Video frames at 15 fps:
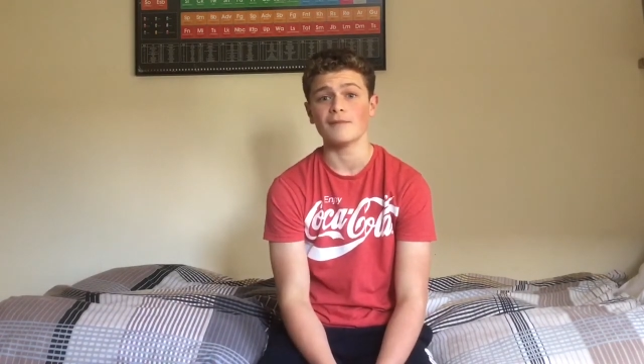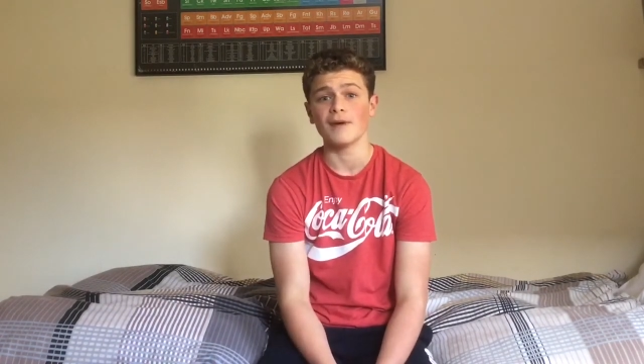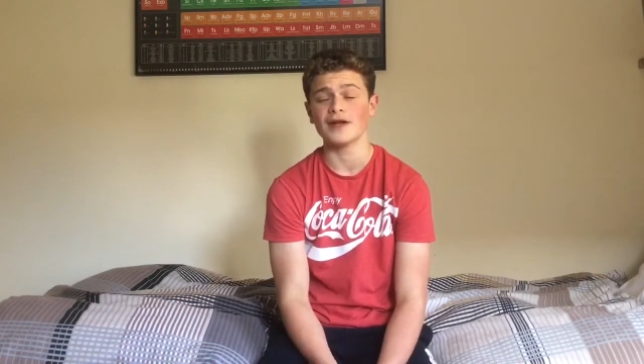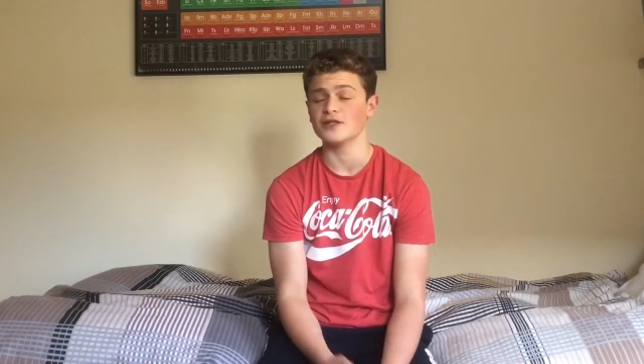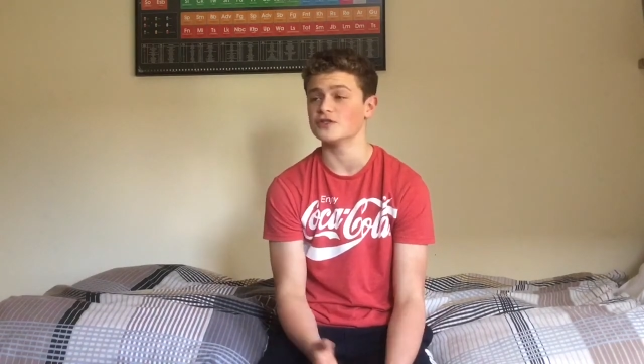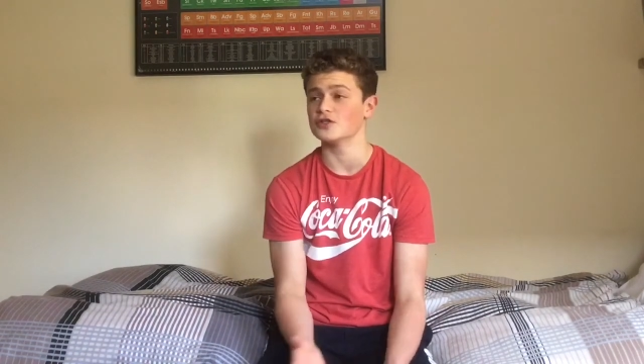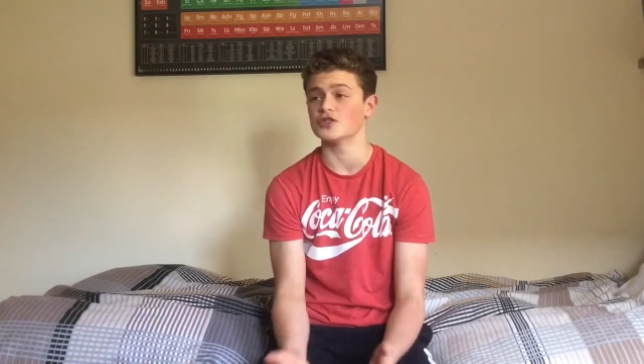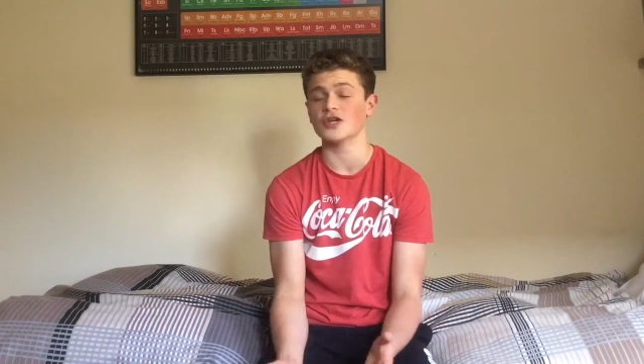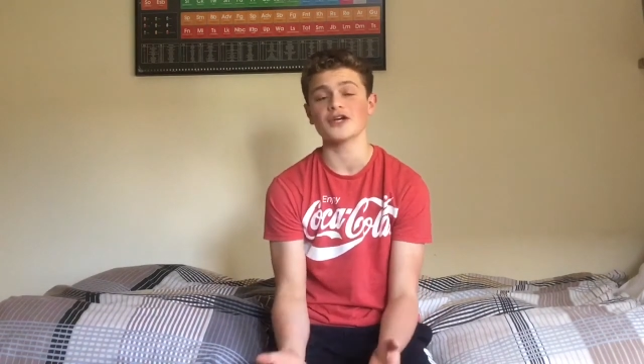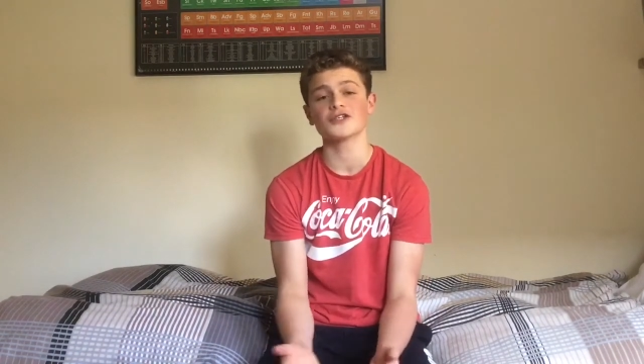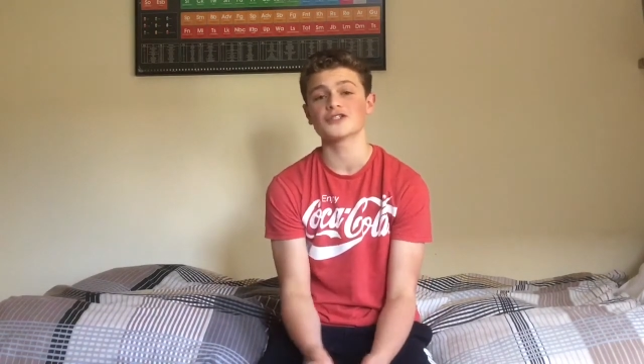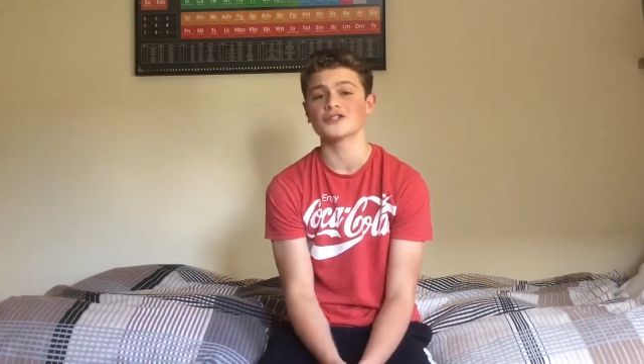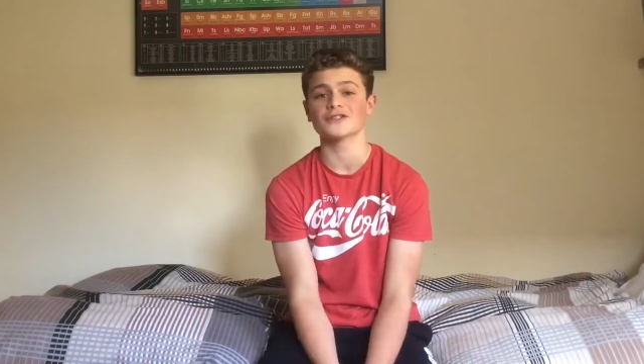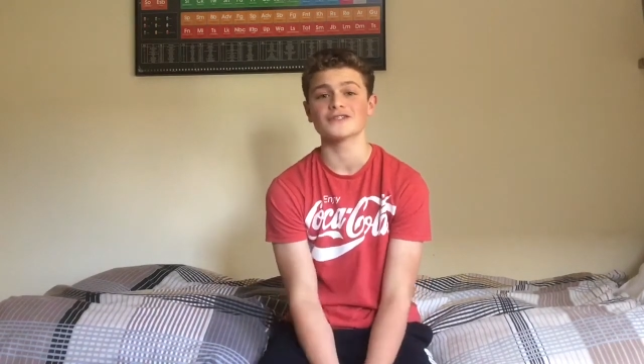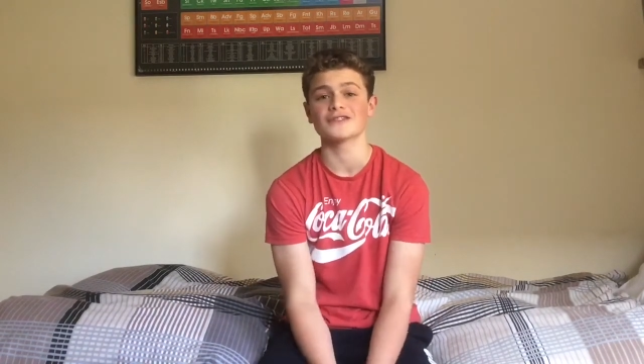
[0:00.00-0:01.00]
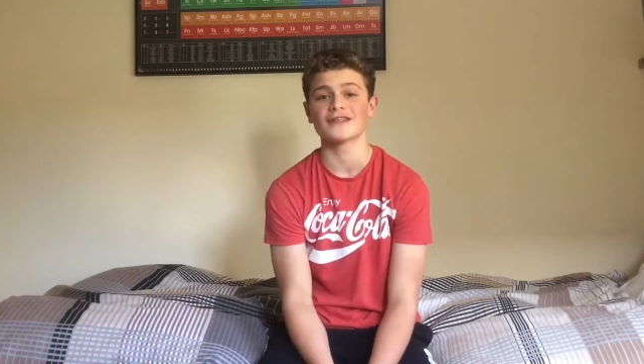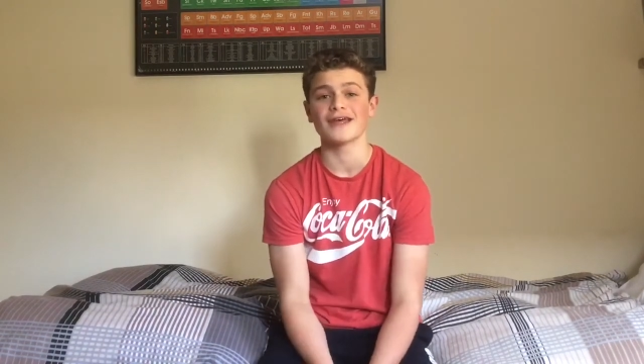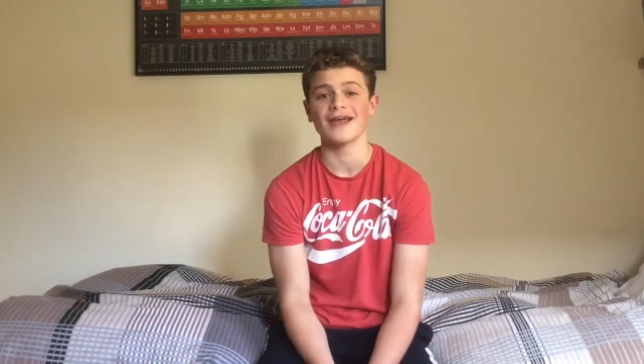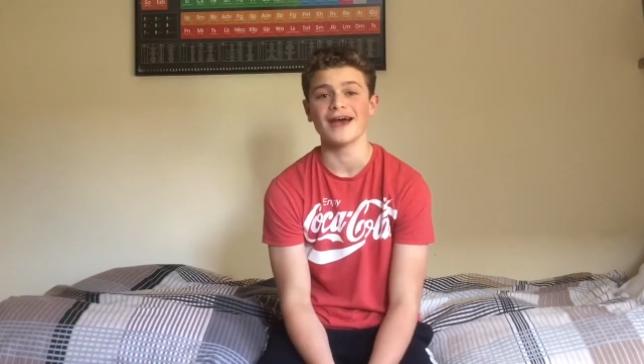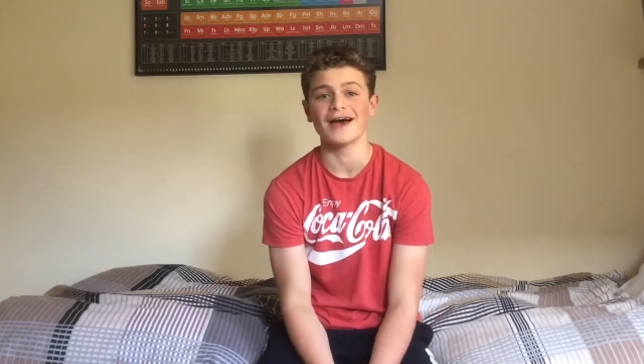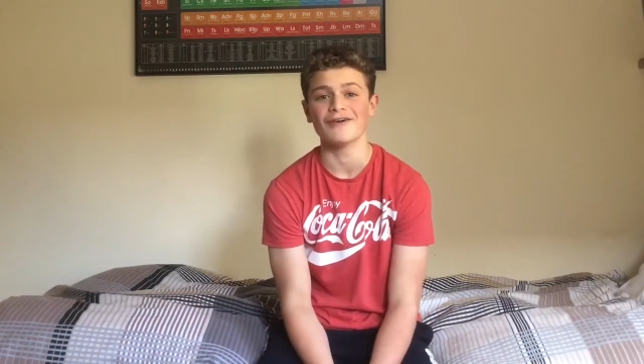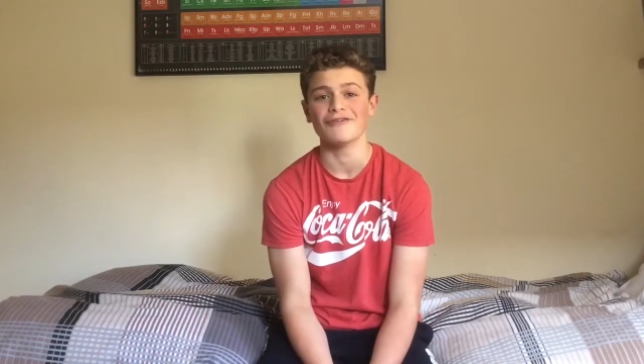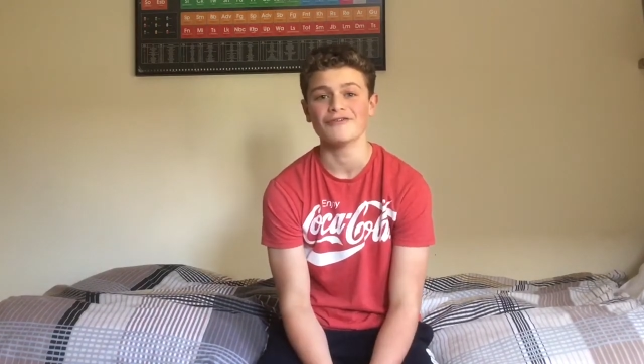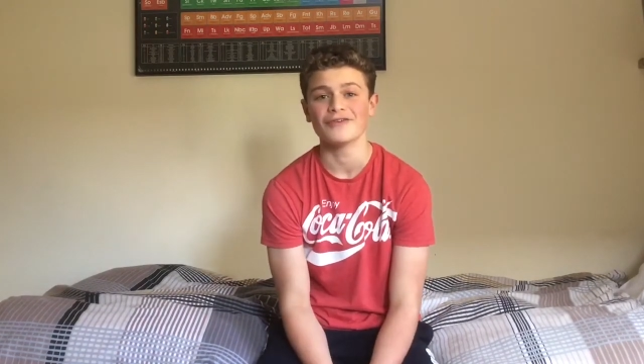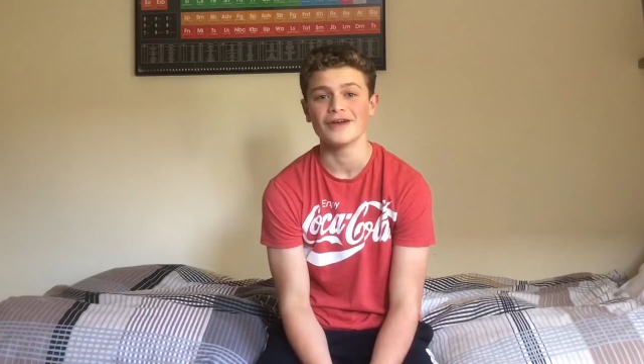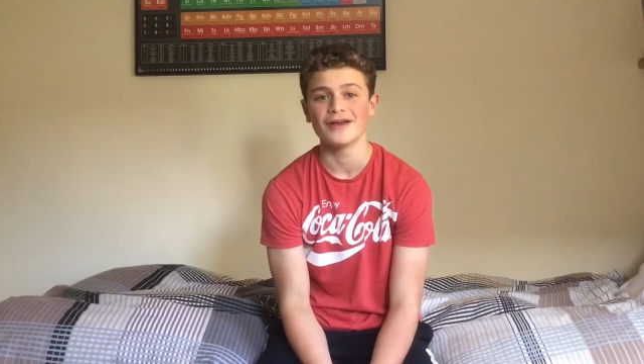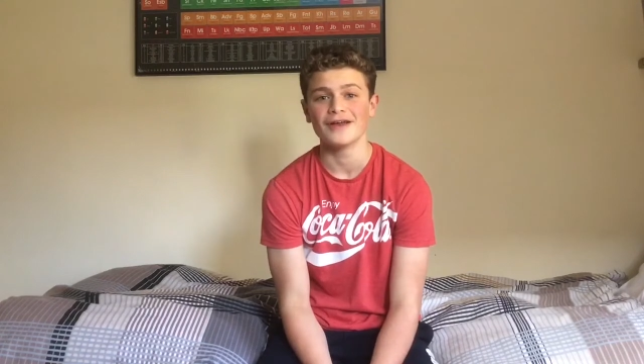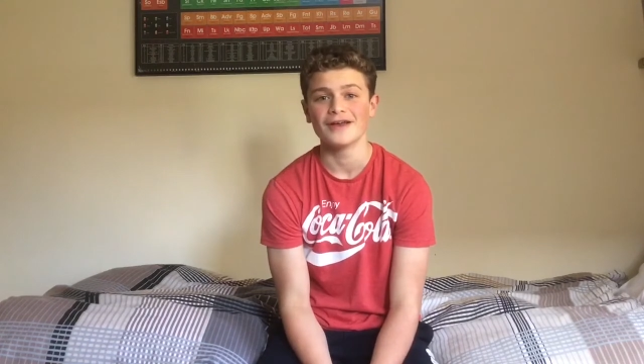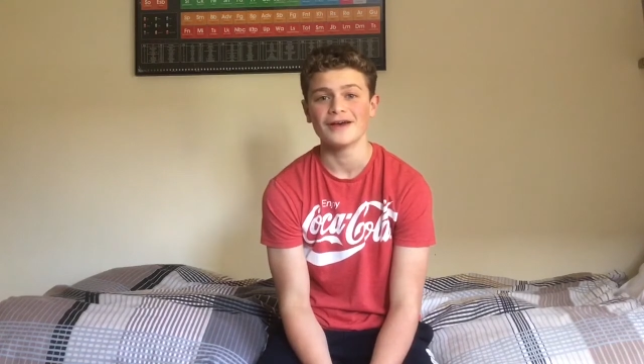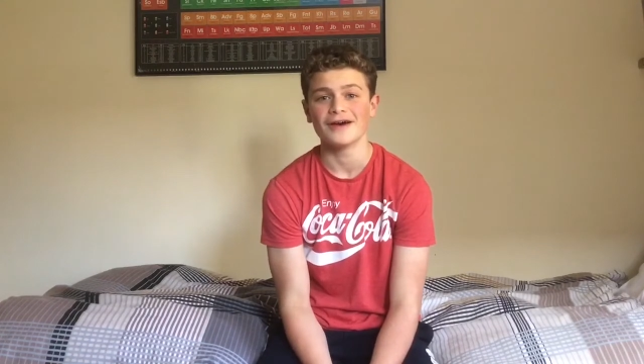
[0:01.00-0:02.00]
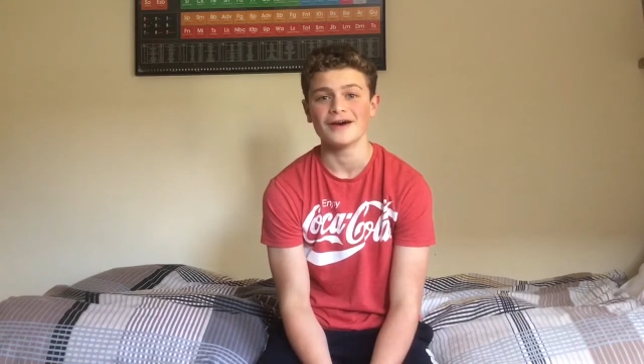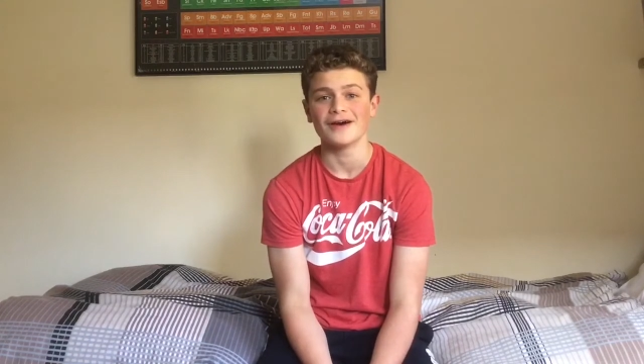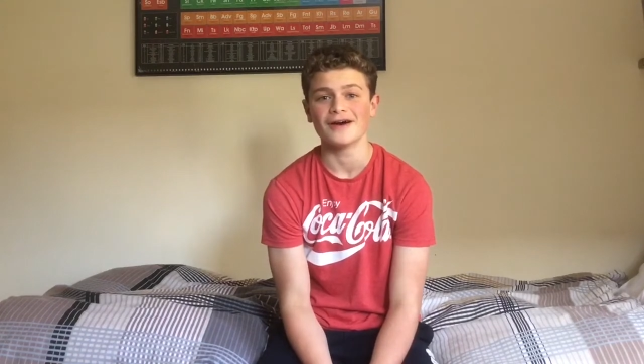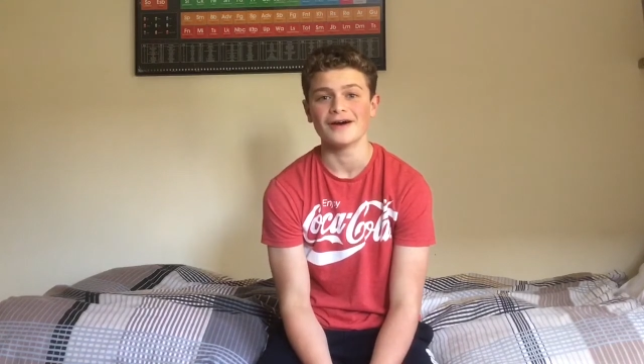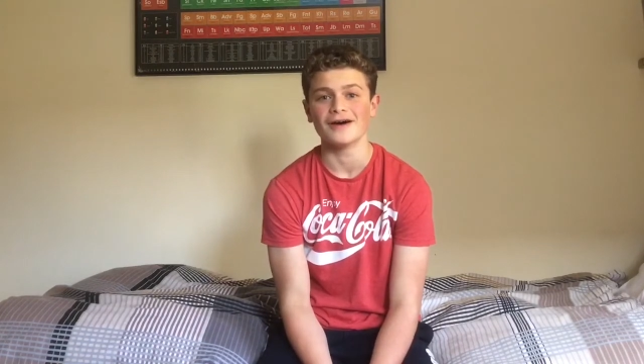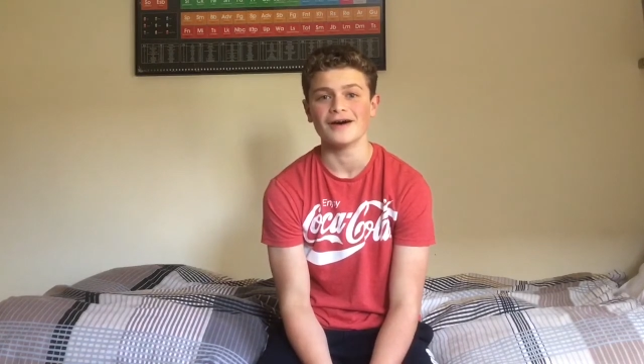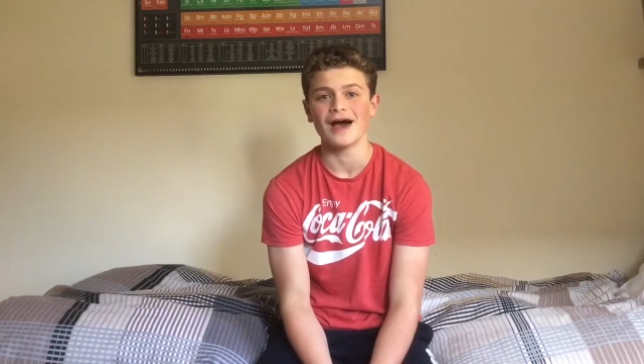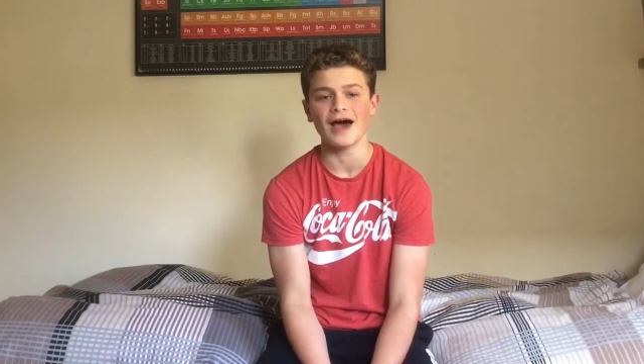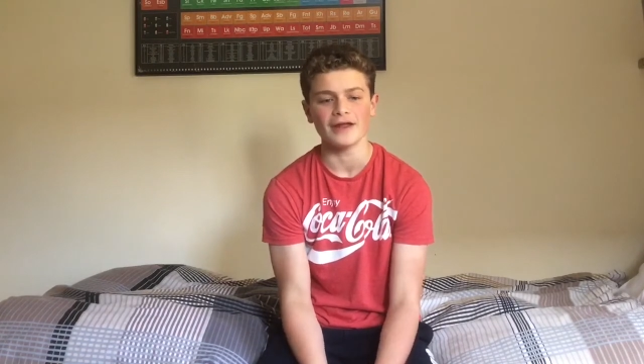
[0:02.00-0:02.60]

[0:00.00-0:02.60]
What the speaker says: any suggestions they have.